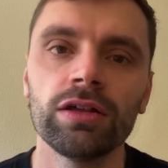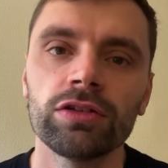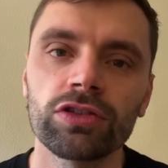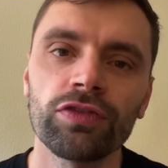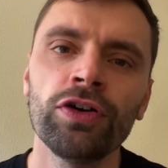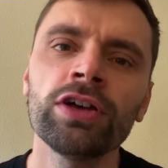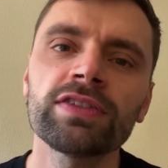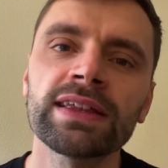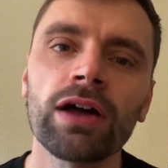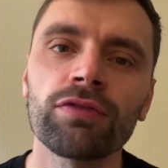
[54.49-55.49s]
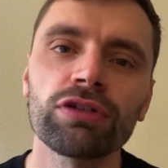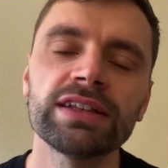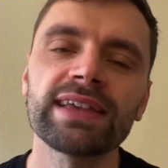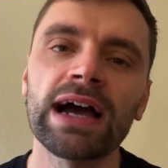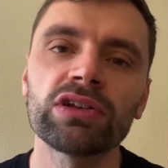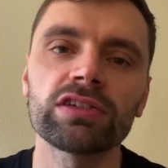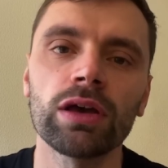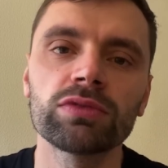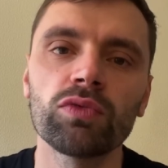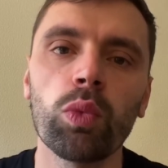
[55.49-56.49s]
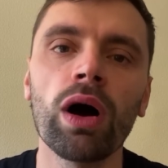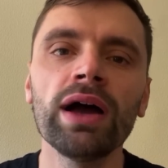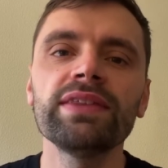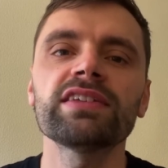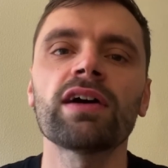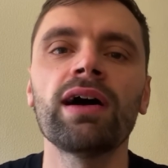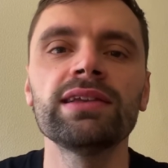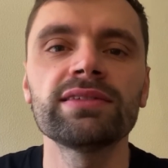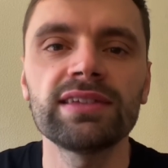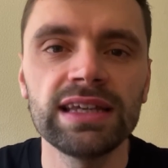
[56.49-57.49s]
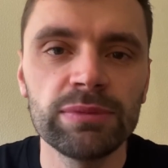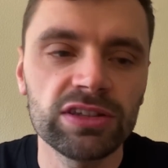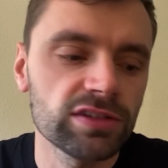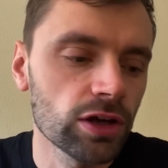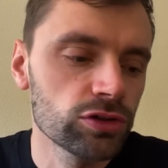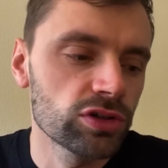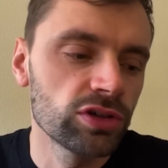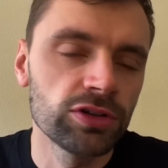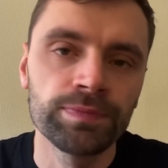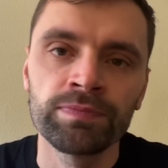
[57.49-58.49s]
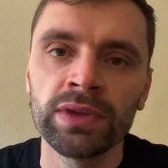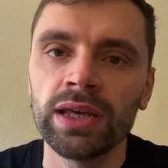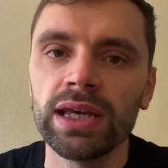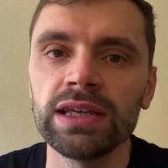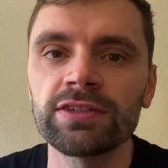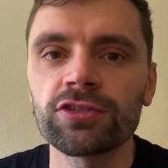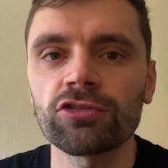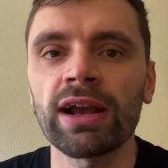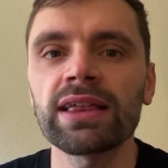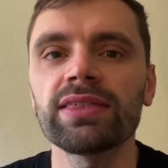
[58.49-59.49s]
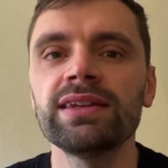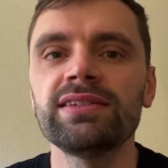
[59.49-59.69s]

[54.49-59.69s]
So the first thing that I've written down in terms of why this Ireland team is so good is strength in